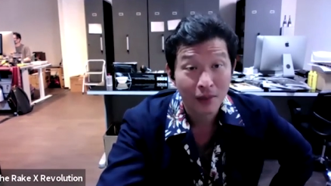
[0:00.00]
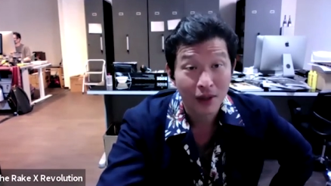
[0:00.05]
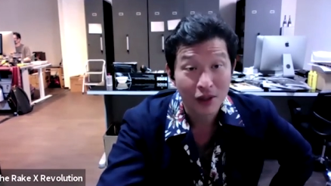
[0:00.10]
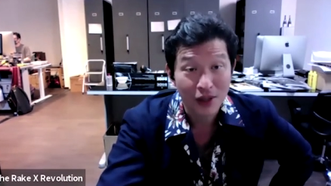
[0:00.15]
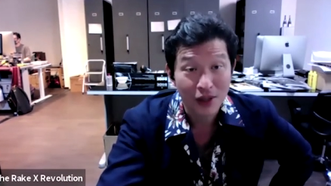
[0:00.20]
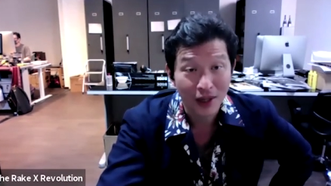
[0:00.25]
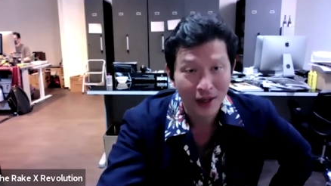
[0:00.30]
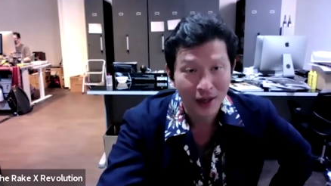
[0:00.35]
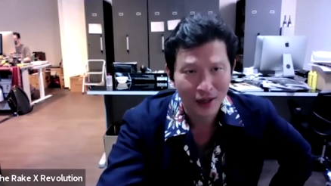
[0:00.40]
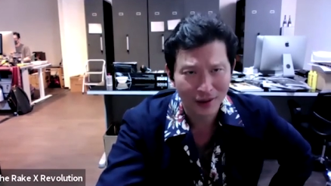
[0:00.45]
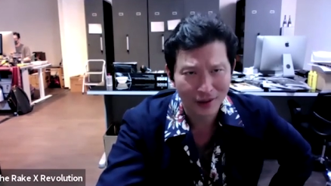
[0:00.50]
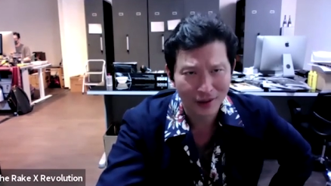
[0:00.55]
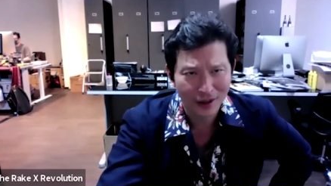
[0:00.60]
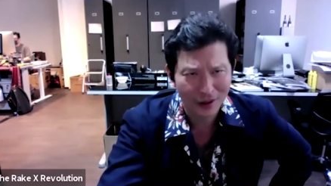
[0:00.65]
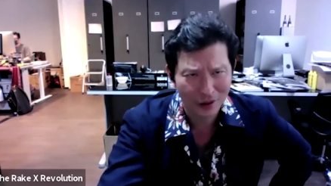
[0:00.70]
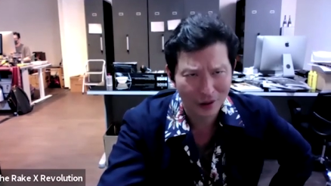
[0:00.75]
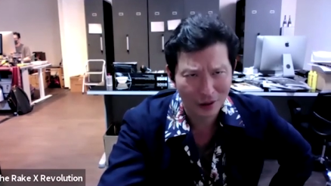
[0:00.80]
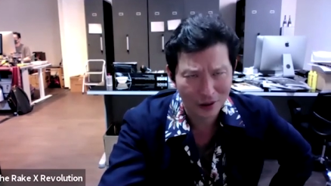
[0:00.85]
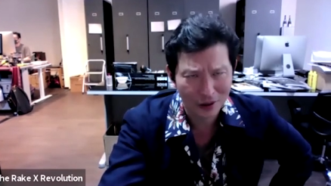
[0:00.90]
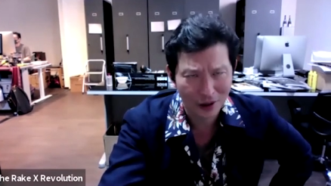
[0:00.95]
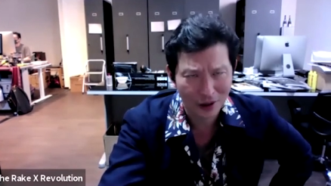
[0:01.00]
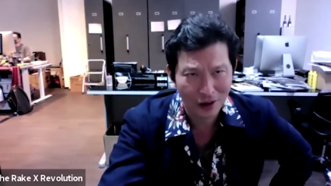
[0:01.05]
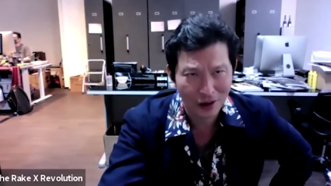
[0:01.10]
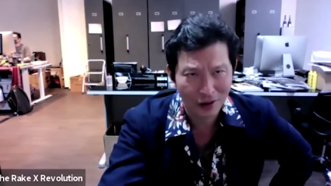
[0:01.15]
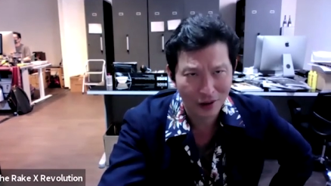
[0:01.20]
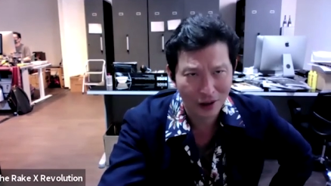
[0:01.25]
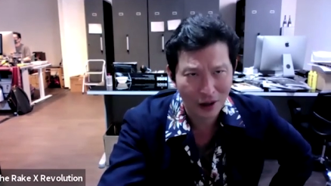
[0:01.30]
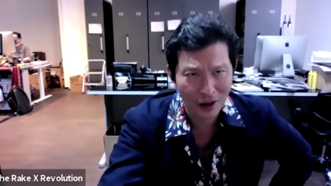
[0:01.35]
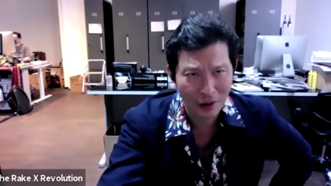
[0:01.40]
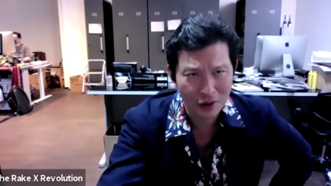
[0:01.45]
Because I kind of let oh, it all okay.
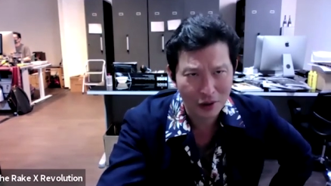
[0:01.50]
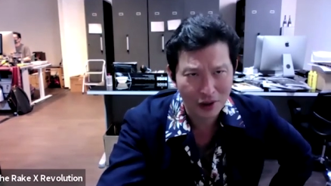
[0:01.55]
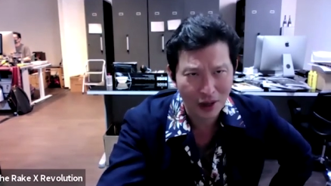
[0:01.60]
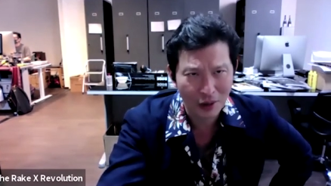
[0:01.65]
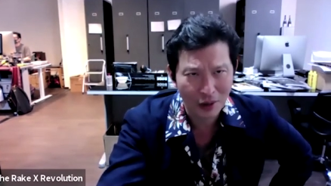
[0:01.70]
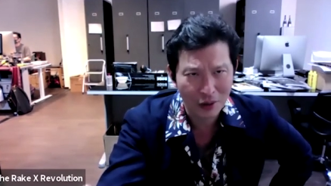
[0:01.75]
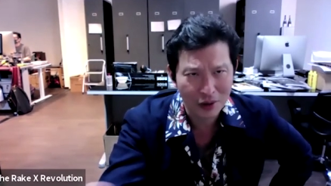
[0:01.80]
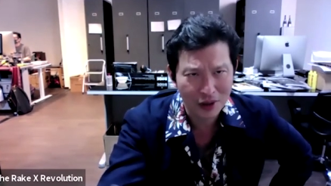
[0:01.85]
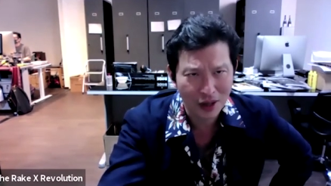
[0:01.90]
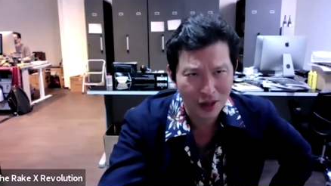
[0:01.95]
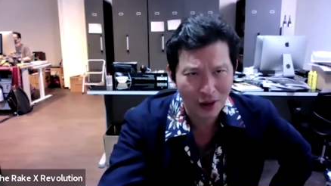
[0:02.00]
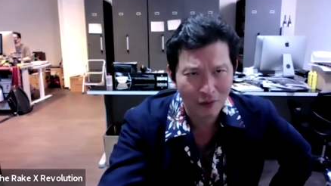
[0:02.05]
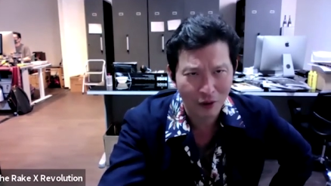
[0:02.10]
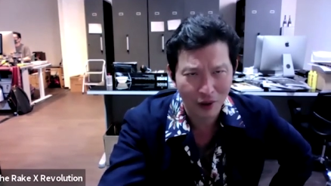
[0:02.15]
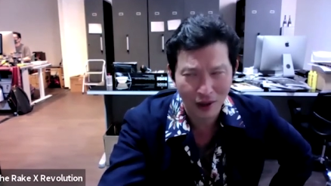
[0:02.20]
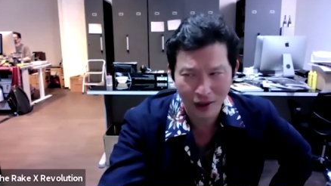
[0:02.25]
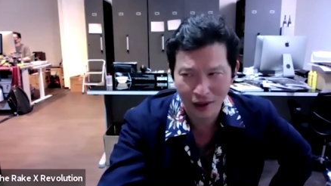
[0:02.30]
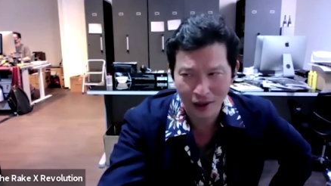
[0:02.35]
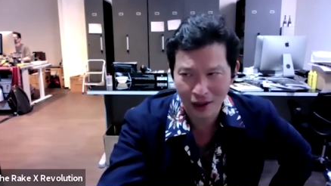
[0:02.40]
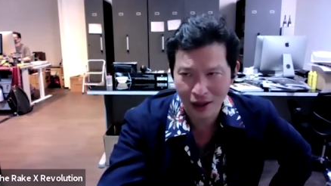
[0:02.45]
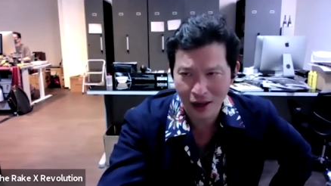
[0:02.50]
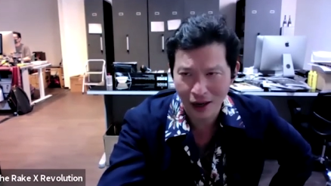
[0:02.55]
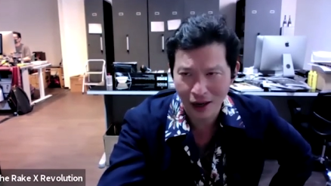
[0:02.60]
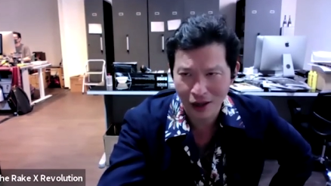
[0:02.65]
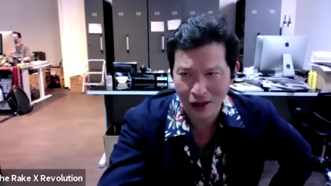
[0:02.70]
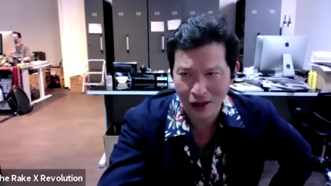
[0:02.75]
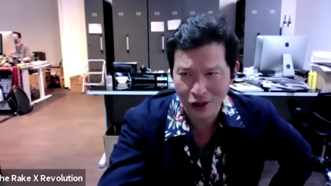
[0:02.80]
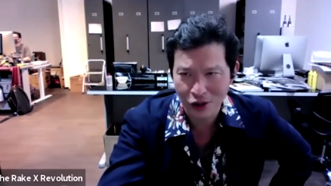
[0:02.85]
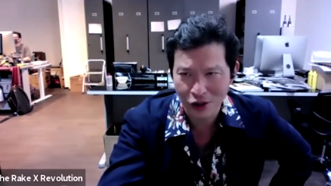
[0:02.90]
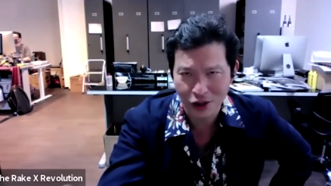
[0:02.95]
go. You know, I was, I was comfort eating.
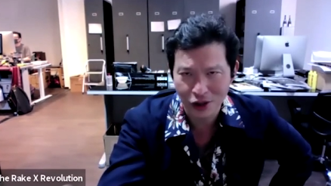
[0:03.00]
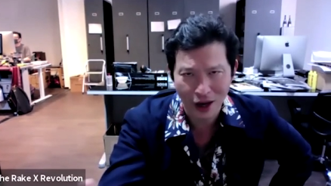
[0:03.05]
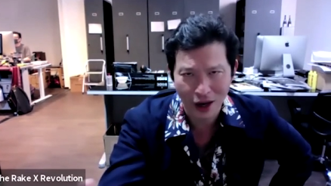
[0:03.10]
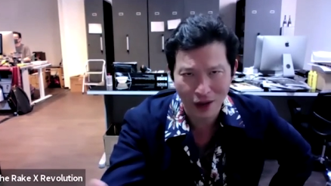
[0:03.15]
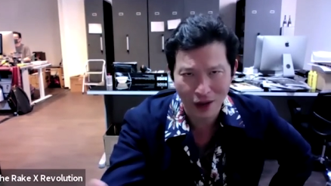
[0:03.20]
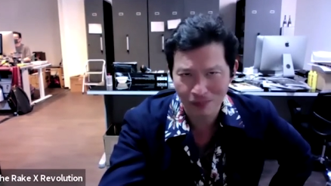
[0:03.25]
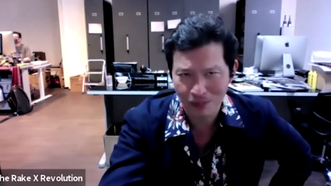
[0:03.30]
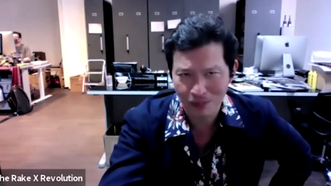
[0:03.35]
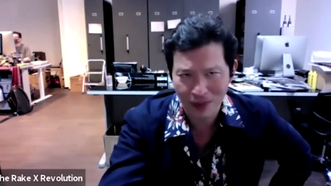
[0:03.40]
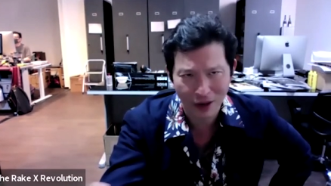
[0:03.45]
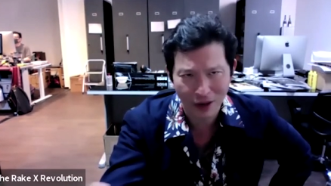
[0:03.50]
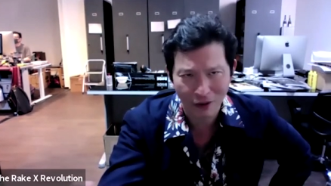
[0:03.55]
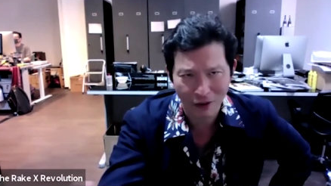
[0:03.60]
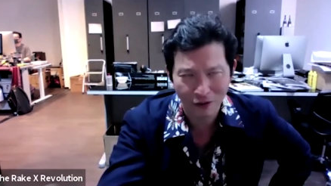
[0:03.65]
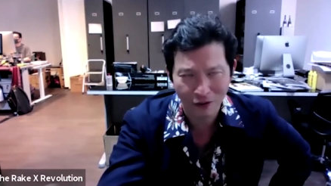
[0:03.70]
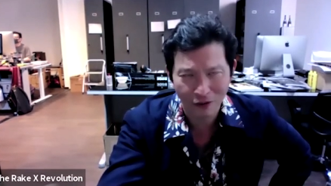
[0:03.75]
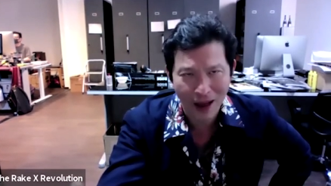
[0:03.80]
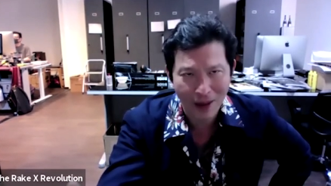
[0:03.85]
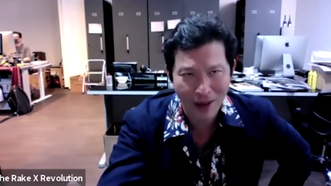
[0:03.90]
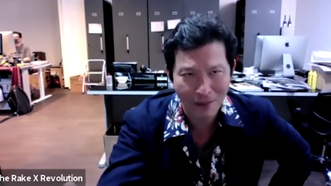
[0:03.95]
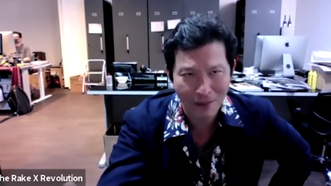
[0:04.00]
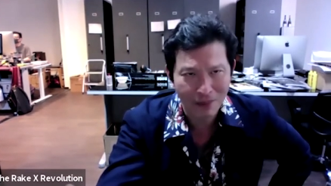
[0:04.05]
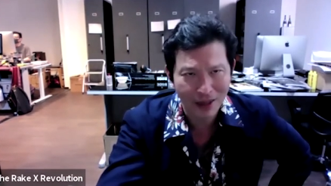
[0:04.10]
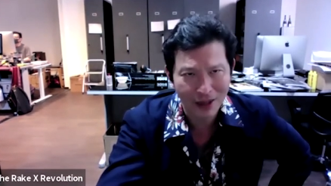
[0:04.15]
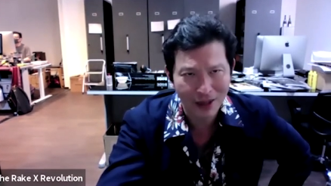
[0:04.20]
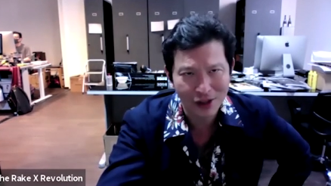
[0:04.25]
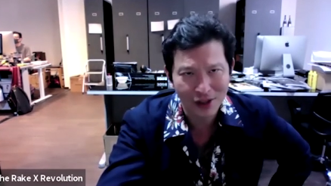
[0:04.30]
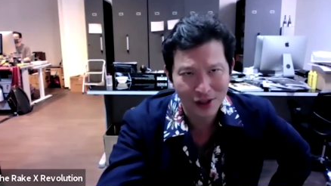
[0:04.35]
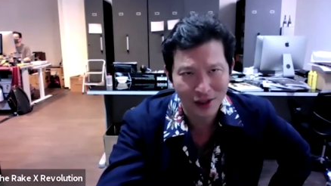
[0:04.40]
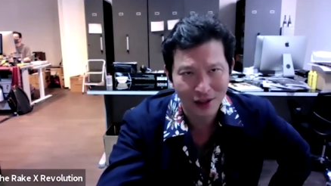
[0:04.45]
I, I, just got kind of fat and
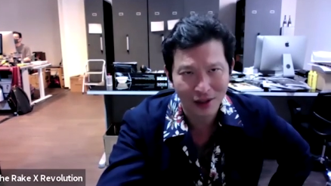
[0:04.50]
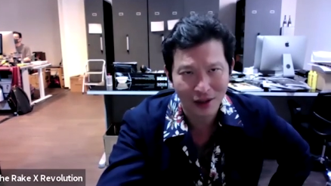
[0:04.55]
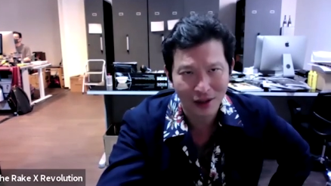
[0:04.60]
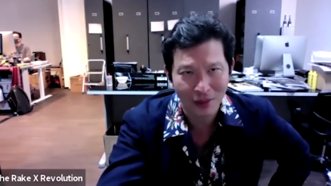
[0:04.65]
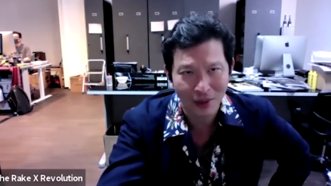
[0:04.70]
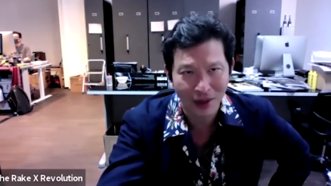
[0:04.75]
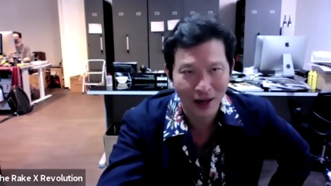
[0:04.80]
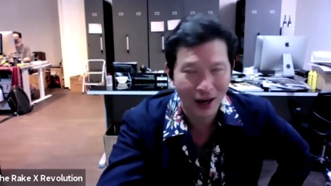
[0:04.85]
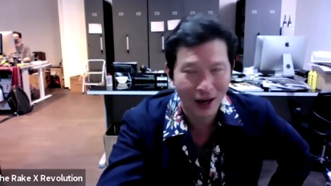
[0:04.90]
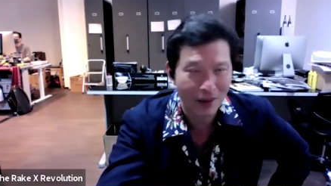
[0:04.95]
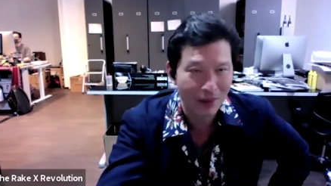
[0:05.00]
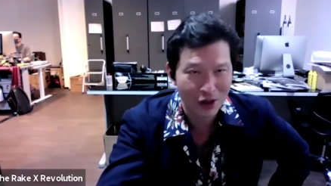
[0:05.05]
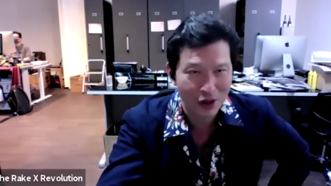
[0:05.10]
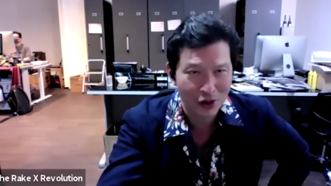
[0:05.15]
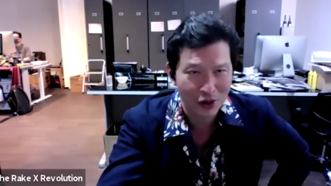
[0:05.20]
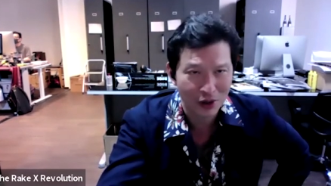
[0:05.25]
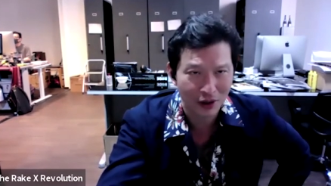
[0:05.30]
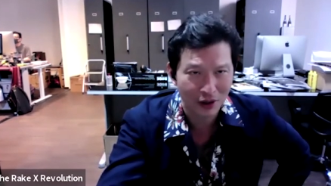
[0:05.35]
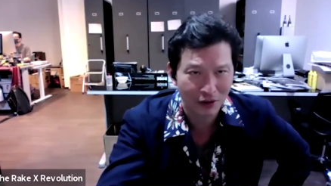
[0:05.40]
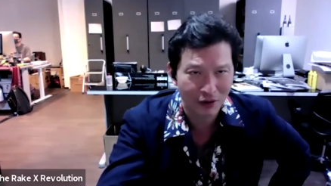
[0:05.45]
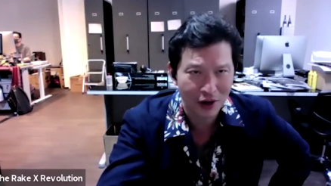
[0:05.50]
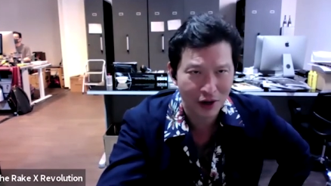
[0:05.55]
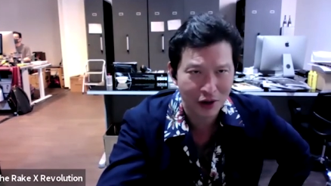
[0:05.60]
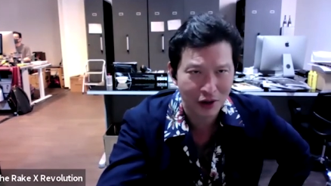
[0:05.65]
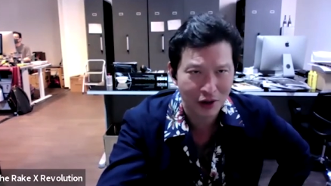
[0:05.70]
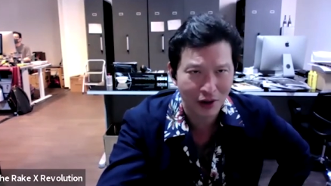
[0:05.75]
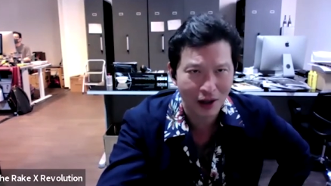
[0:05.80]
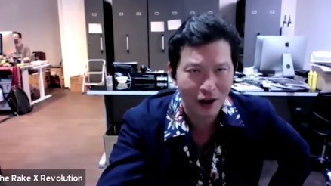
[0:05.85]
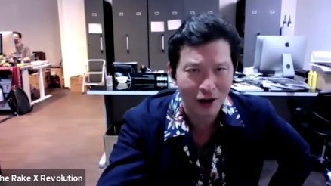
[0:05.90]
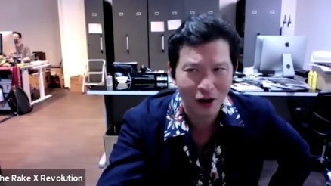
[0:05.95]
pasty. I became basically a
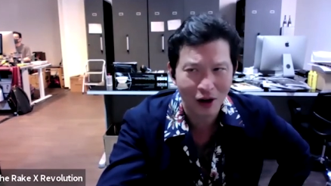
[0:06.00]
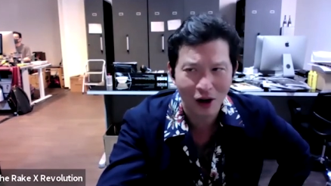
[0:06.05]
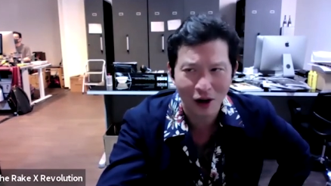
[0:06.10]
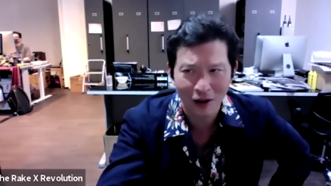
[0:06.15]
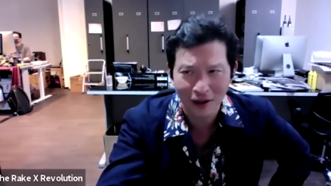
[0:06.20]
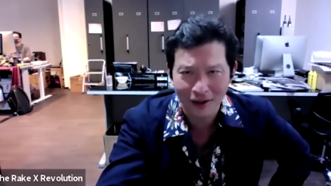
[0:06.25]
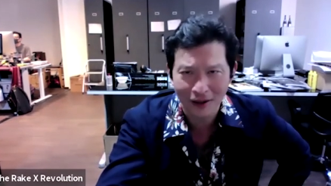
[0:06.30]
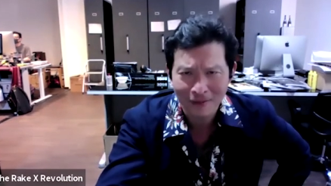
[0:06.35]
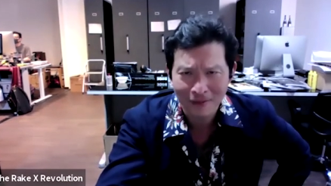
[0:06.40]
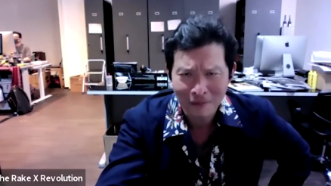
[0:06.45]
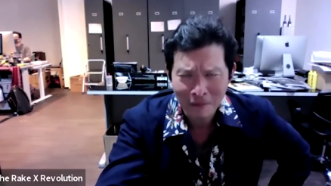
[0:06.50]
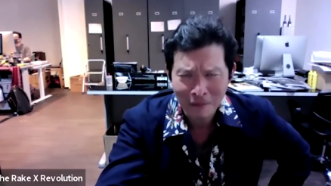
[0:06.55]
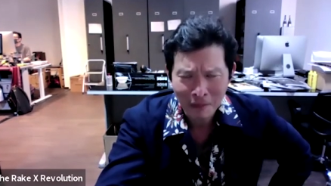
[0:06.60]
functional alcoholic.